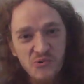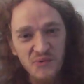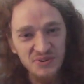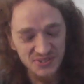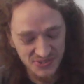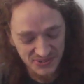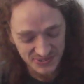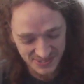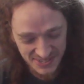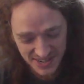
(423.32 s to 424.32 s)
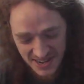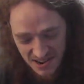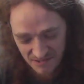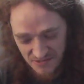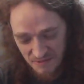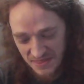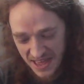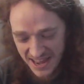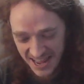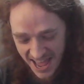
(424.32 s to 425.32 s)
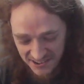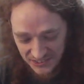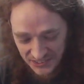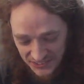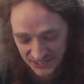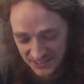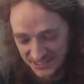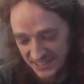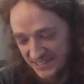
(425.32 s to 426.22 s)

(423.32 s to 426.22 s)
results from that at all.